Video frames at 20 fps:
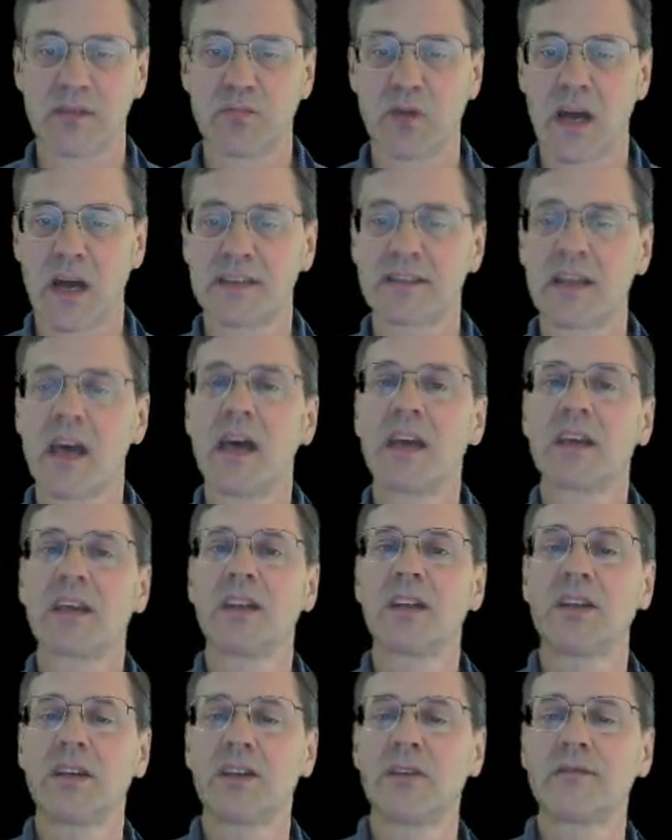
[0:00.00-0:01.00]
bias,
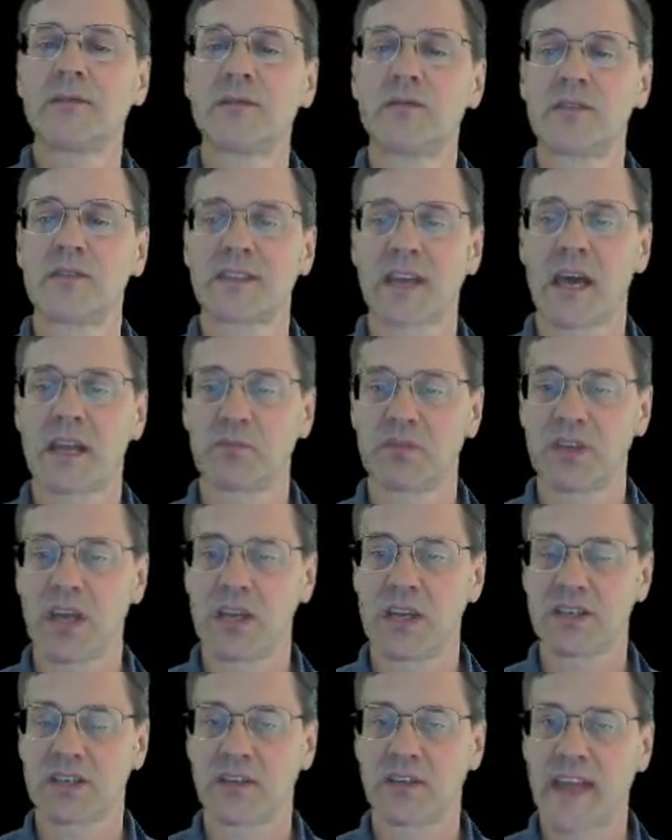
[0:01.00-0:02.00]
can influence
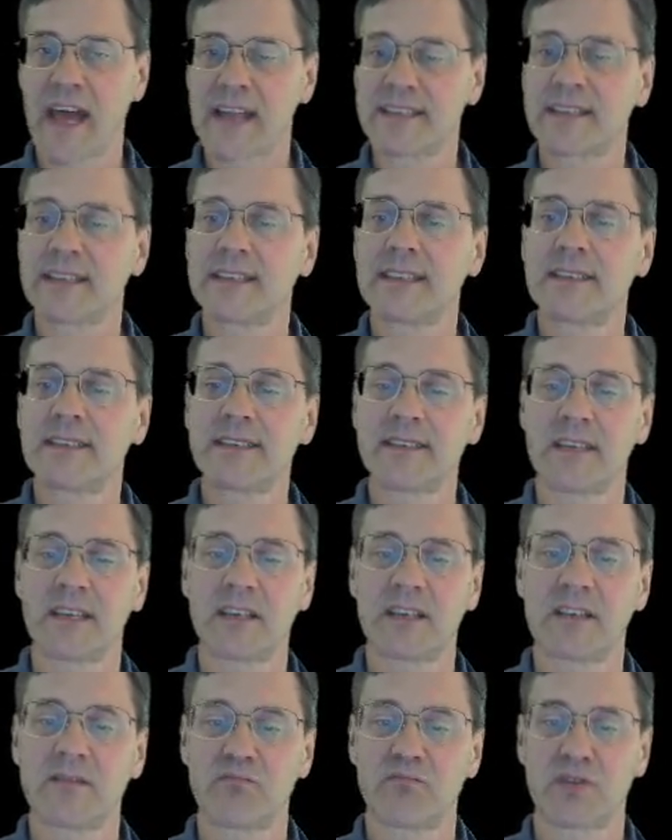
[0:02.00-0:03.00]
adaptation. That's a
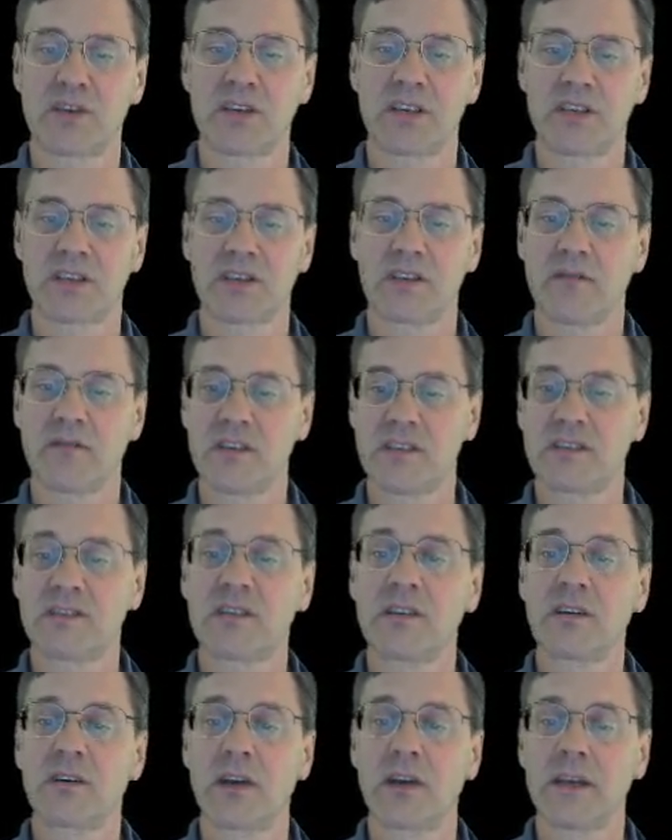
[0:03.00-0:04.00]
distinctive prediction of this
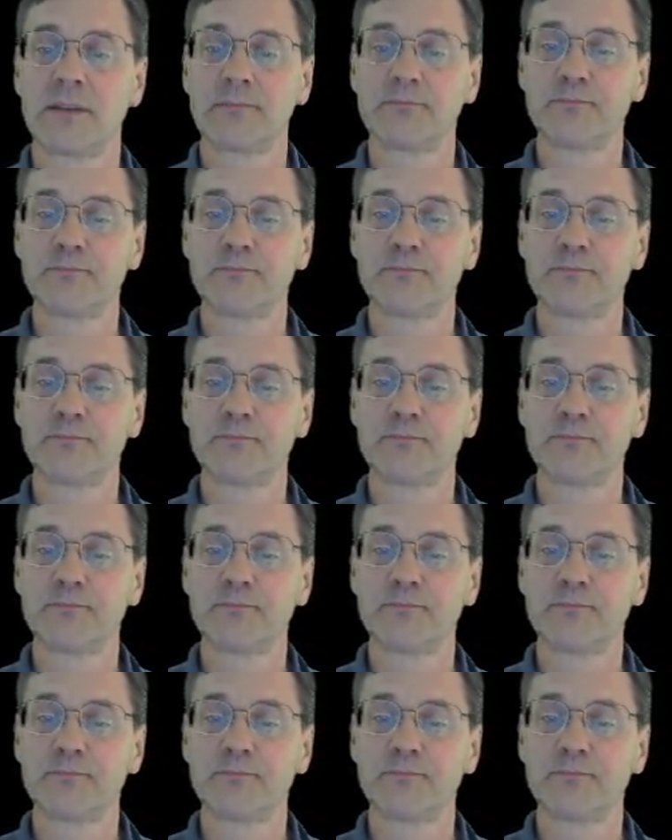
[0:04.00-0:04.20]
theory.